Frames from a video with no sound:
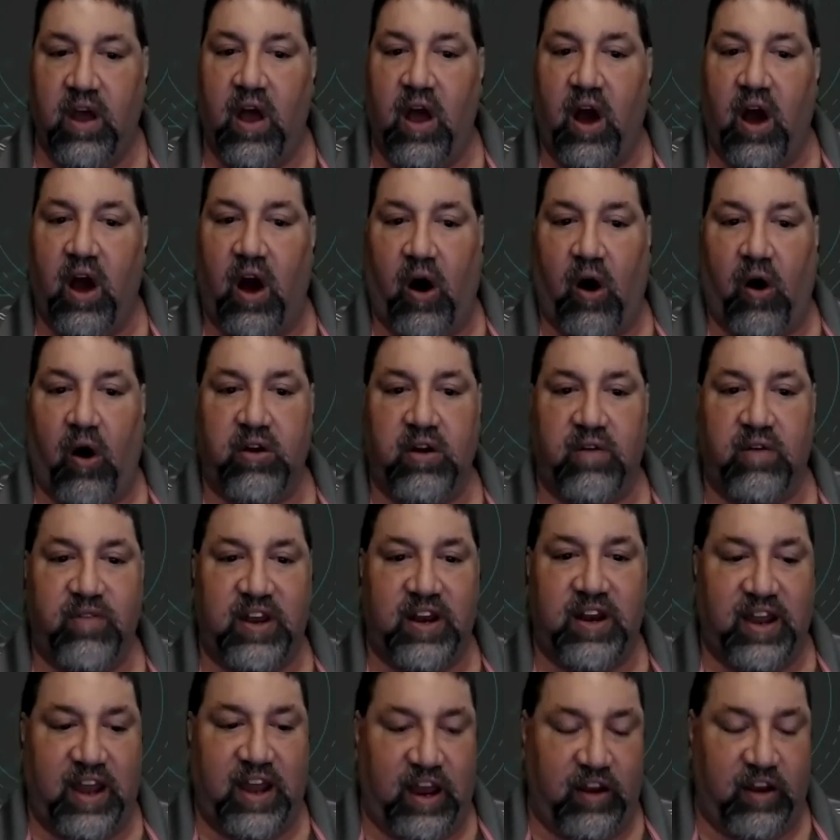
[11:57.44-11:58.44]
Are your
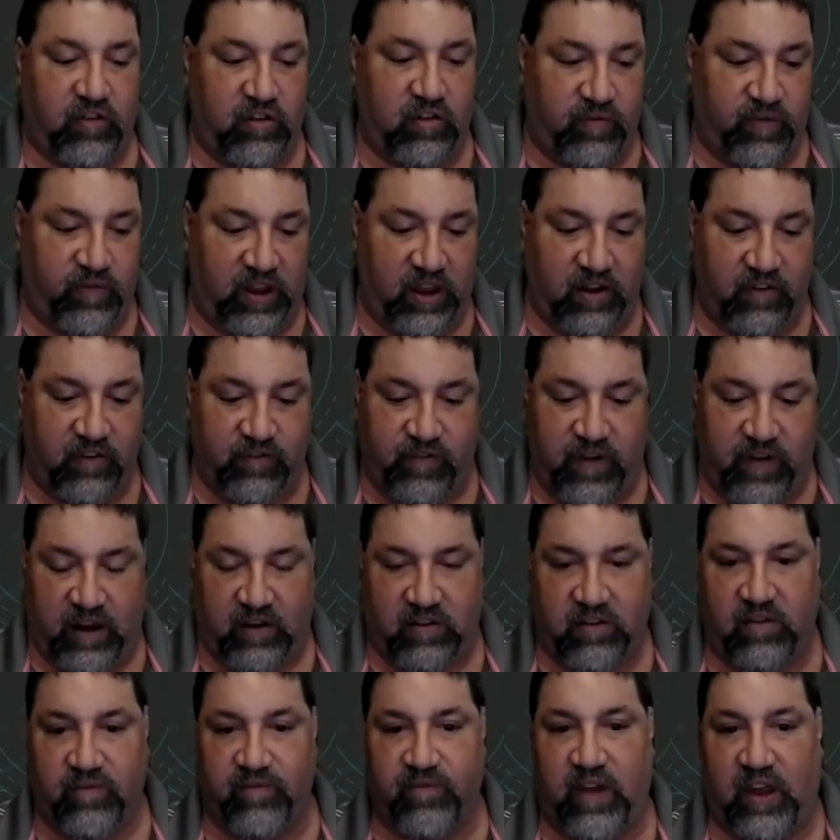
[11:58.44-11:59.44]
mitigations being
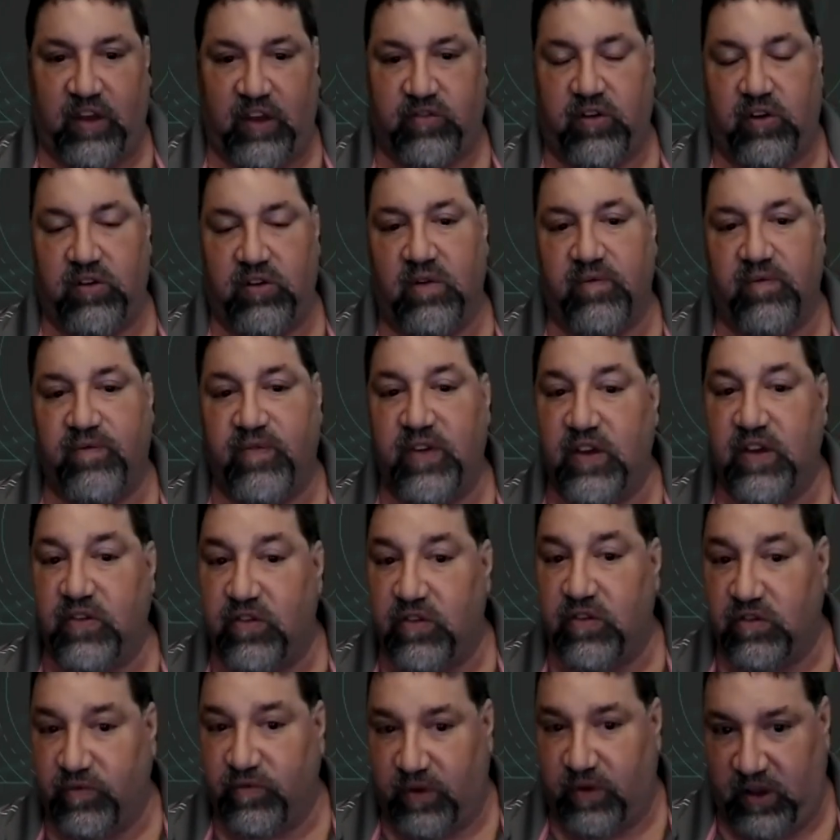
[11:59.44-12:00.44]
effective based on your
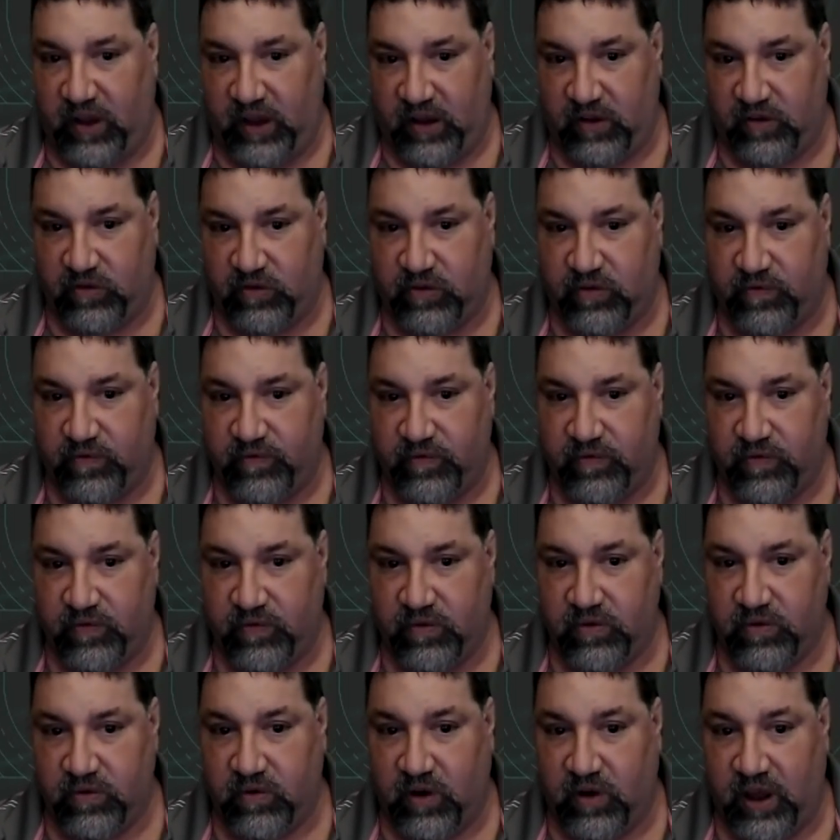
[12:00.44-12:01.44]
business plans,
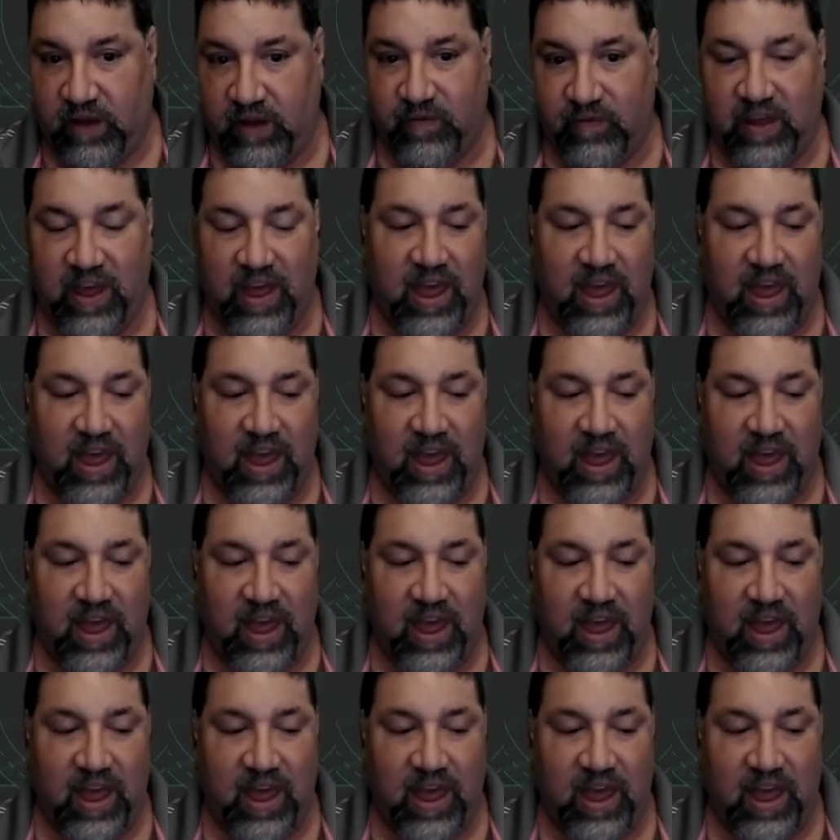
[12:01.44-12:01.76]
right?